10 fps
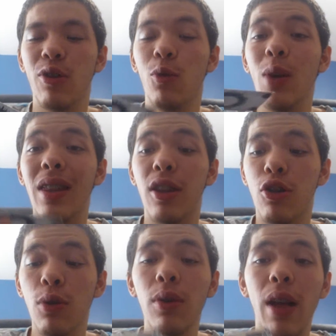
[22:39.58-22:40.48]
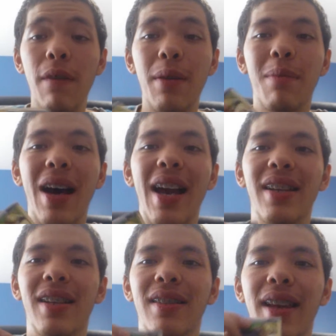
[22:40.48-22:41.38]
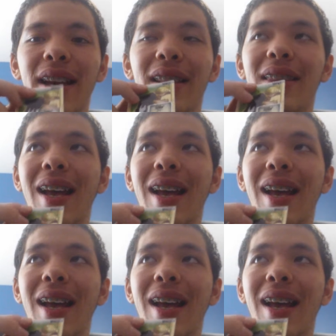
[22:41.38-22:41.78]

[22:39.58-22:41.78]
with true love in mind, it's like,